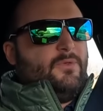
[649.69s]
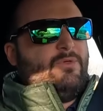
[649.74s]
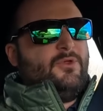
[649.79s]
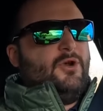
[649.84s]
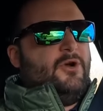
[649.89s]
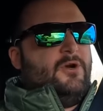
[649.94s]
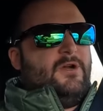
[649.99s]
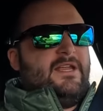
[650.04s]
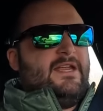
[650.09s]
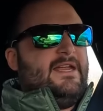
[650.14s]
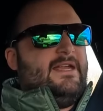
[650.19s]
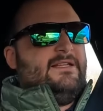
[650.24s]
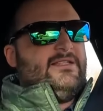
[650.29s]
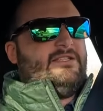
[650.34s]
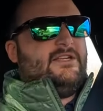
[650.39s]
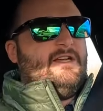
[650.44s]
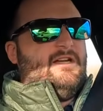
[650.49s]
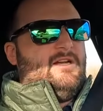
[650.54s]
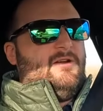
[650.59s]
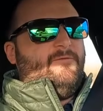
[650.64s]
30
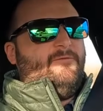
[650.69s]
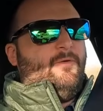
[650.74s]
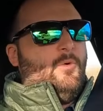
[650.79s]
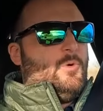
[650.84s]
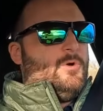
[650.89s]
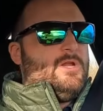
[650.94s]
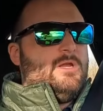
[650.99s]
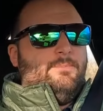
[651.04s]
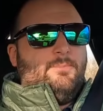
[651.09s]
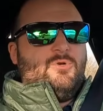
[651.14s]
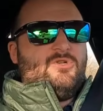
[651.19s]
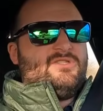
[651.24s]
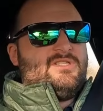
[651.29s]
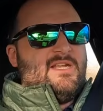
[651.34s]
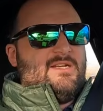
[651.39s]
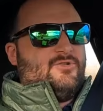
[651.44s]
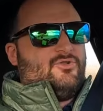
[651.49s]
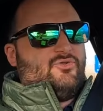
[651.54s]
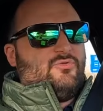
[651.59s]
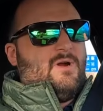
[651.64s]
to
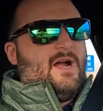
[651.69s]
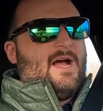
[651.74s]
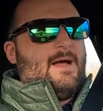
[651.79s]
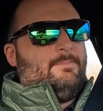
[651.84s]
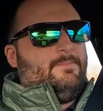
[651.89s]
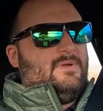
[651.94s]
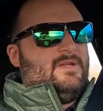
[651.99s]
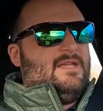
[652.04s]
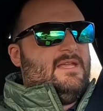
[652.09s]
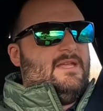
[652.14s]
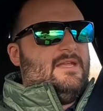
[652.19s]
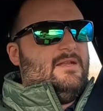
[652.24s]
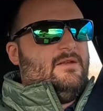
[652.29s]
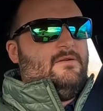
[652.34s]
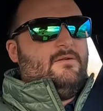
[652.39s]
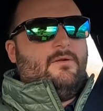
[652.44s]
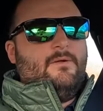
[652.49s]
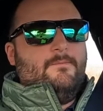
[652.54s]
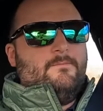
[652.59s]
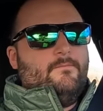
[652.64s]
40% drop
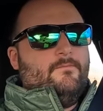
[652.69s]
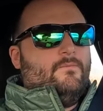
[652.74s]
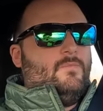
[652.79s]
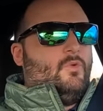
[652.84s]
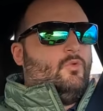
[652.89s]
in